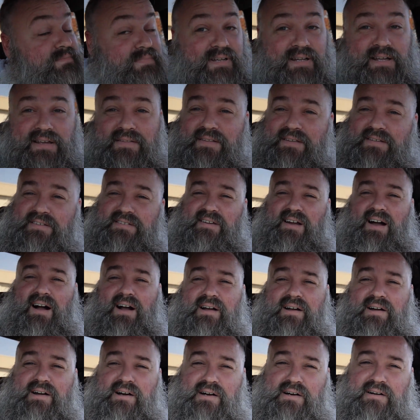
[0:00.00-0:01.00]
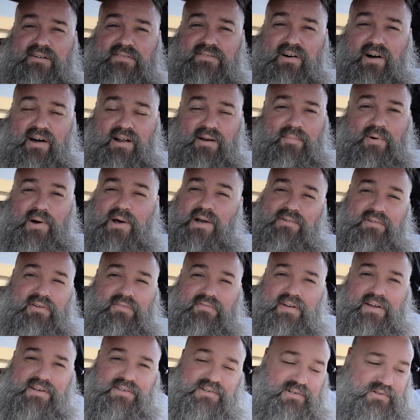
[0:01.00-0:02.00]
in the saga of automotive
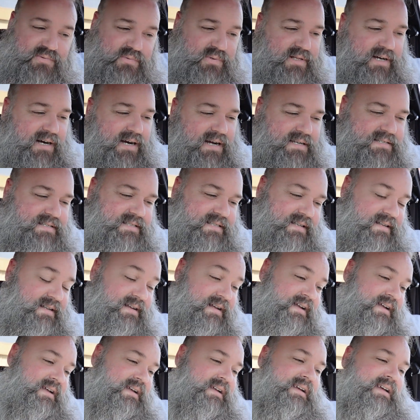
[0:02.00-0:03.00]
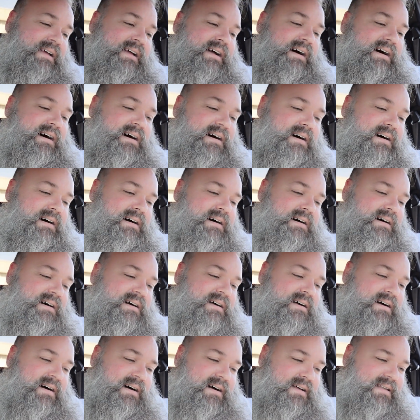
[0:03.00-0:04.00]
adventures with Austin,
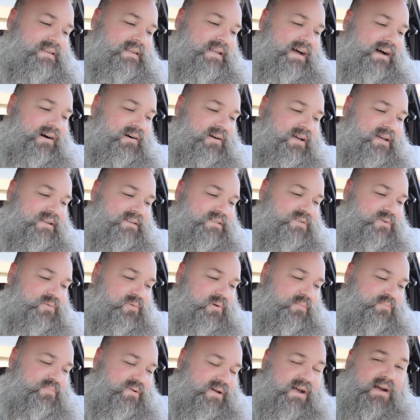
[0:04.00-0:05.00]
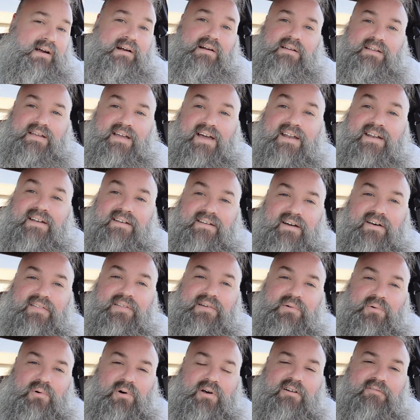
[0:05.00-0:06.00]
I now get to repair yet
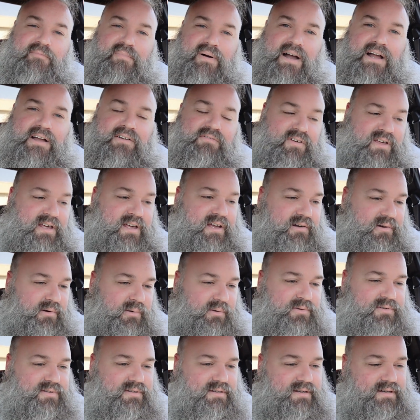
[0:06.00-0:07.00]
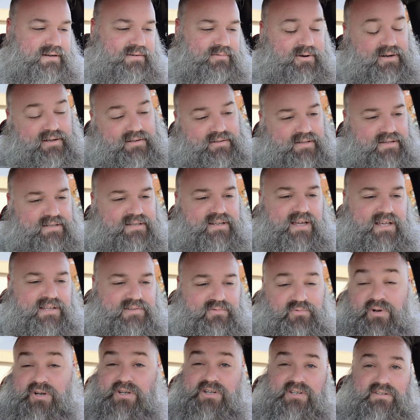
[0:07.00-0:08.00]
another one of my vehicles. Well, in this
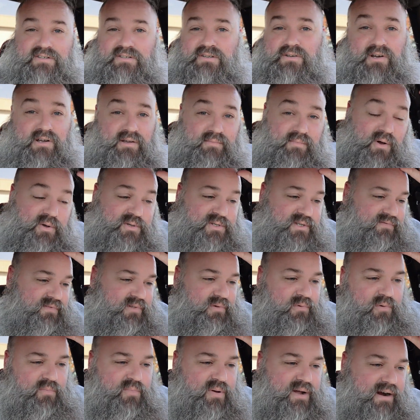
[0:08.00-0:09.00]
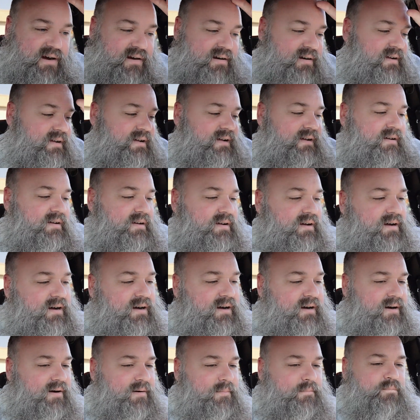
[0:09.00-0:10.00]
case, Rich is doing most of the repair.
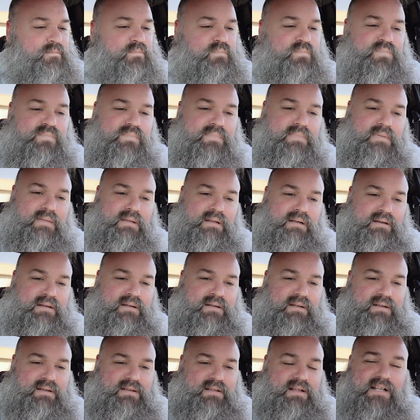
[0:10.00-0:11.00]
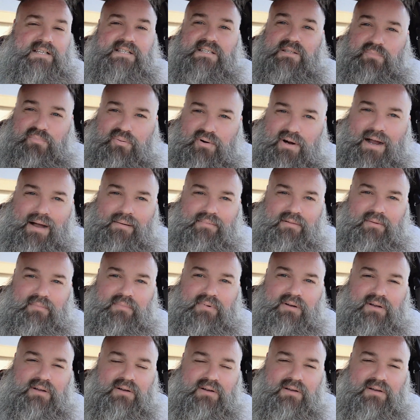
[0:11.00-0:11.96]
That's the problem.